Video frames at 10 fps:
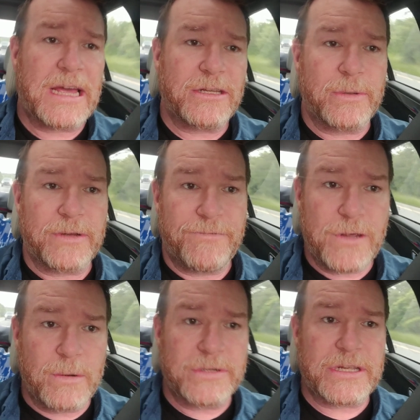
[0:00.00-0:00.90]
not doing the
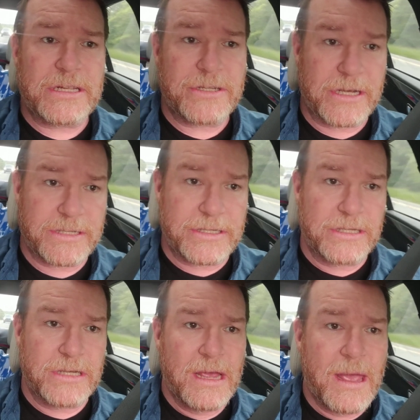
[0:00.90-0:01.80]
viewers any
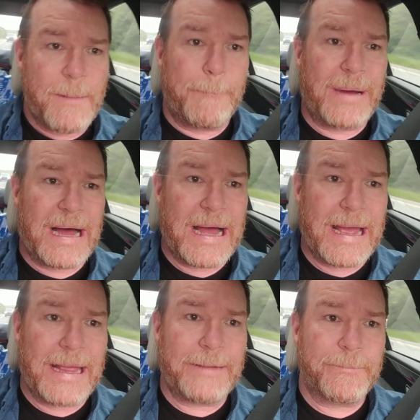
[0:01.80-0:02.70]
justice
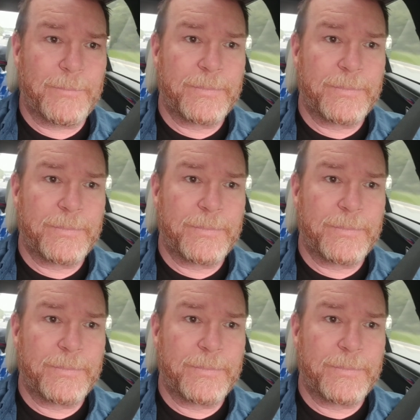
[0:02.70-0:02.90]
by